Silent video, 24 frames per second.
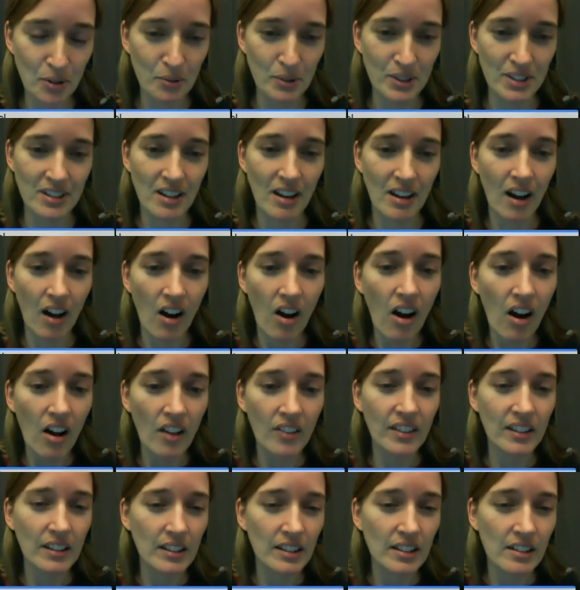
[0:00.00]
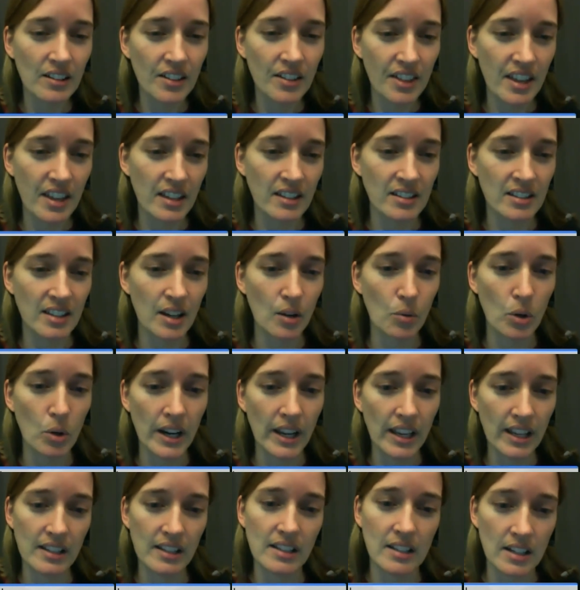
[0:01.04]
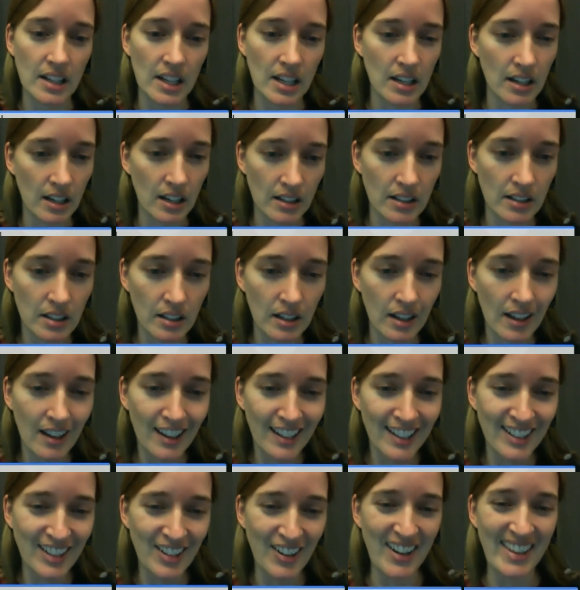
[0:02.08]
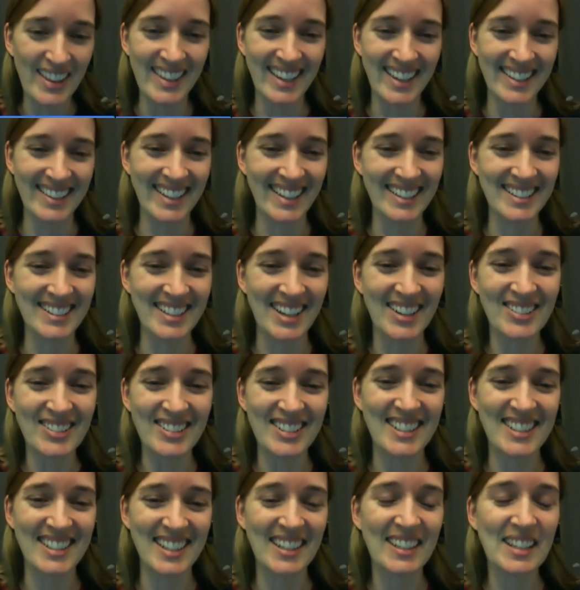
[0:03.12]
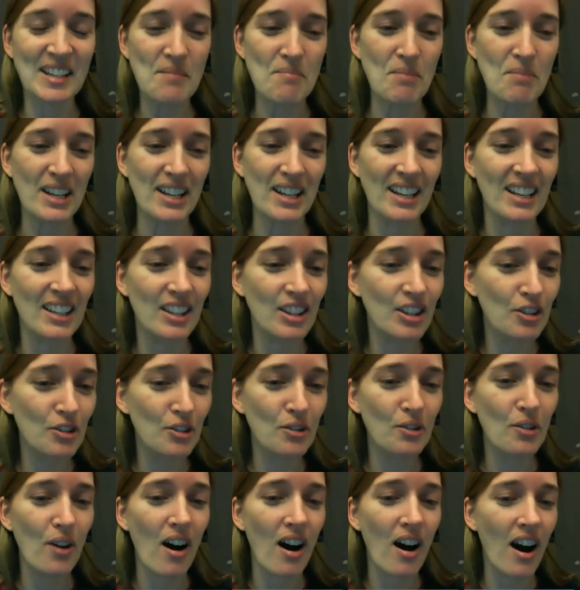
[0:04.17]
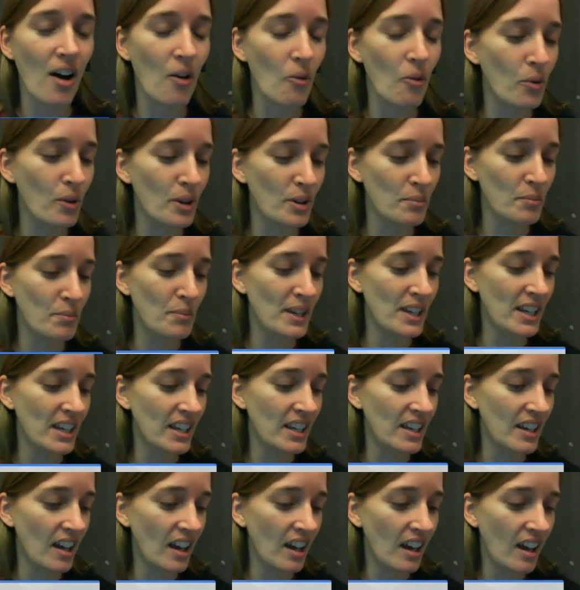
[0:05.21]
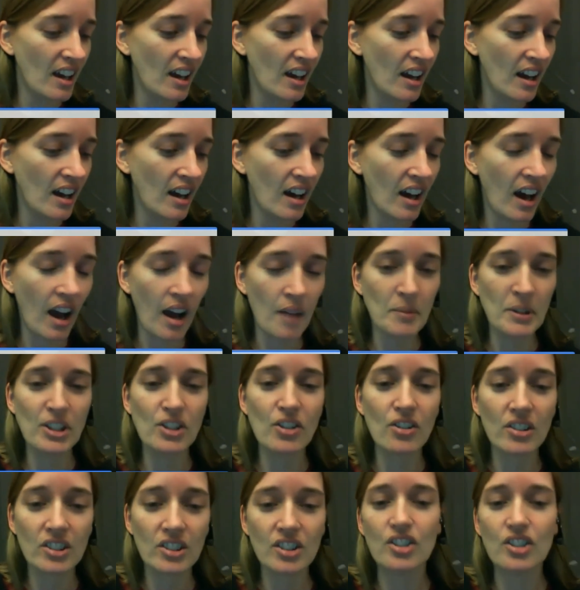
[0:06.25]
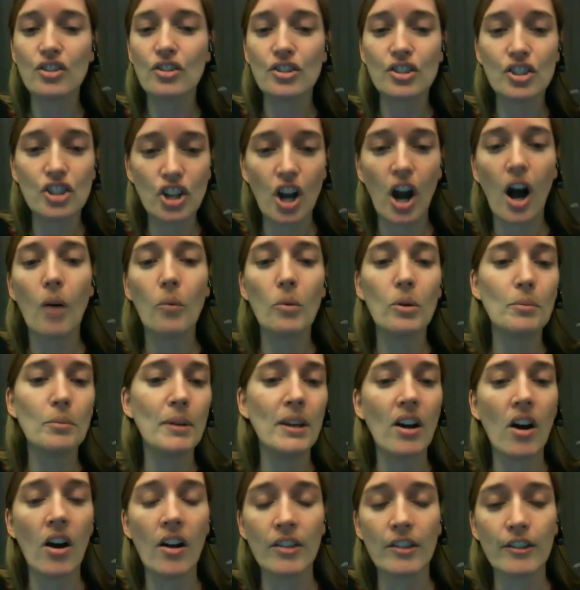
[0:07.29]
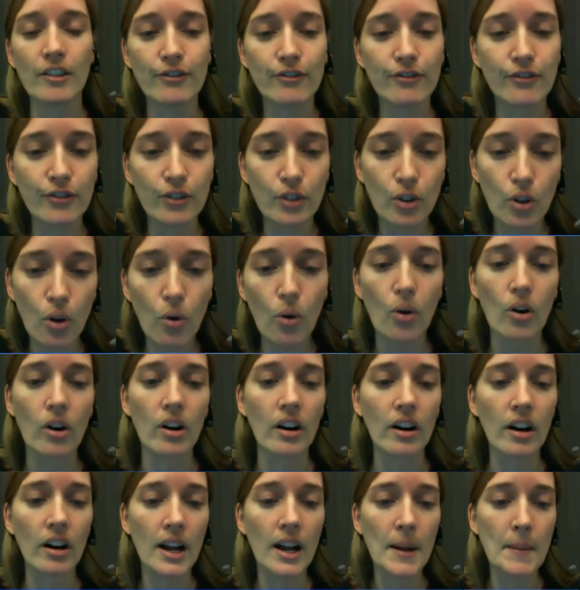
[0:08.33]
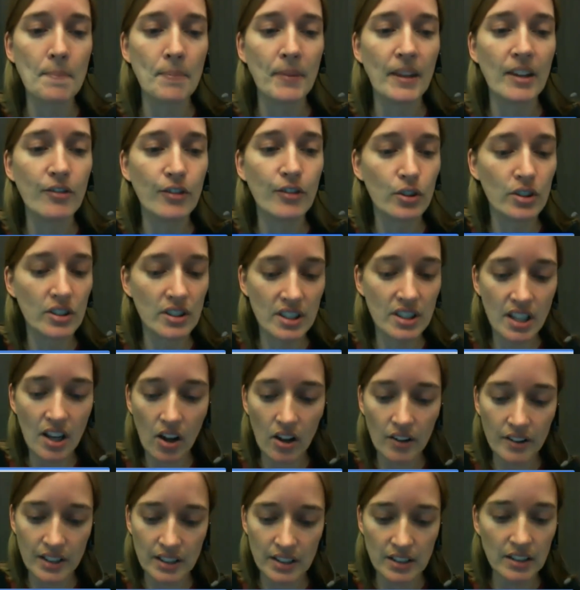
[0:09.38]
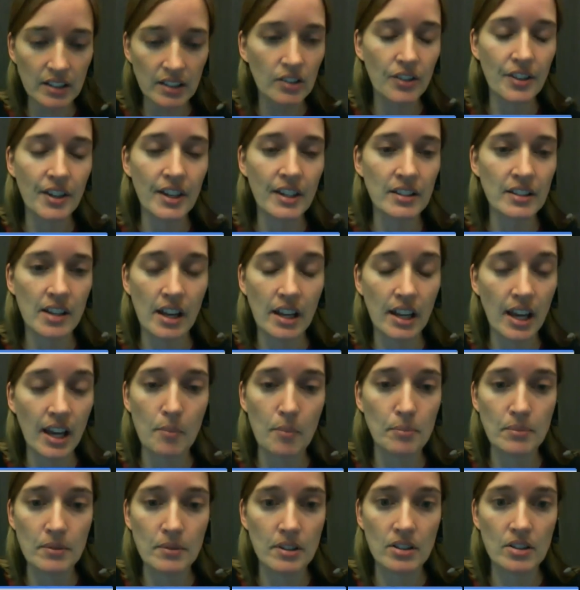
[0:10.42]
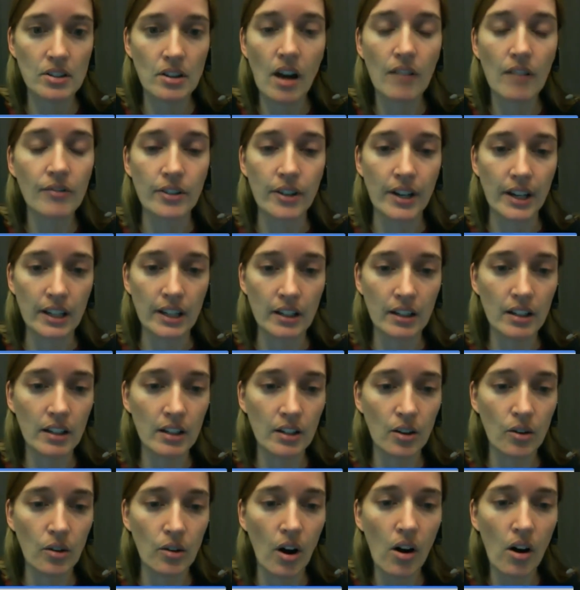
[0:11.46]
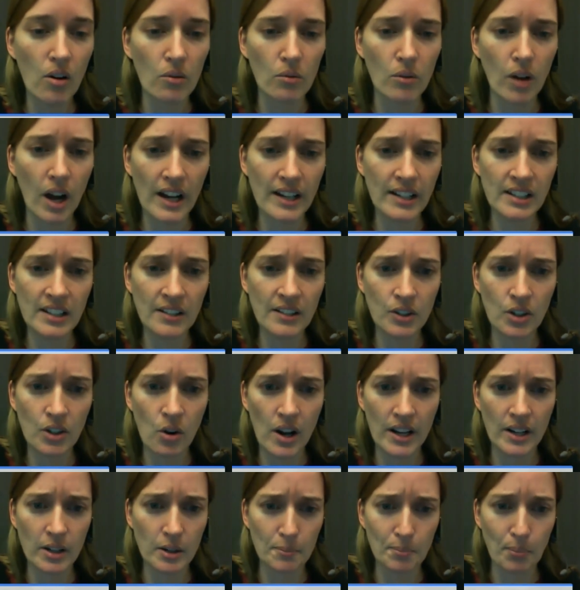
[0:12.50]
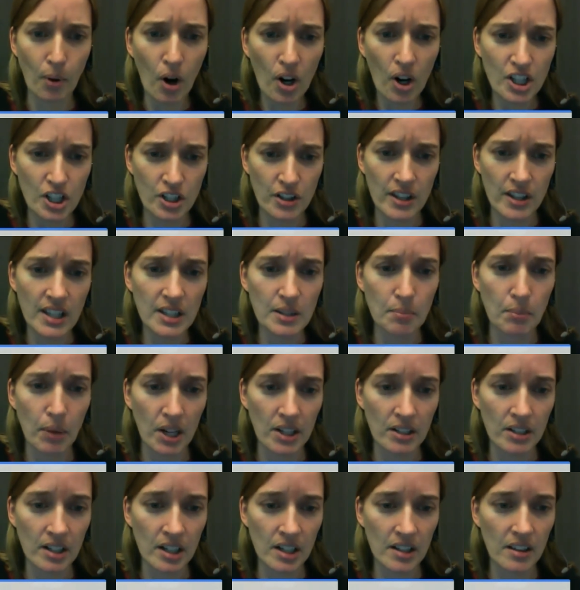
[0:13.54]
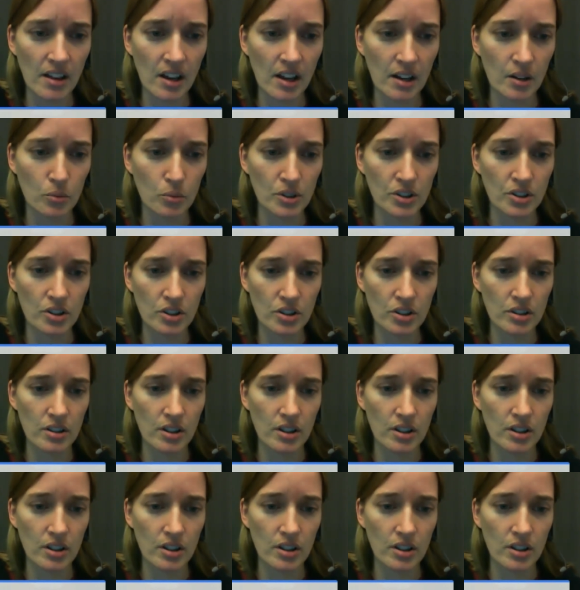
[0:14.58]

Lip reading: was all the little things that were hidden in it. You know, and that sounds silly, but you would be, I mean, your jaw would be on the floor if you could see all these little things I kept discovering. You know, oh, I didn't even know I could push this button. I thought it was just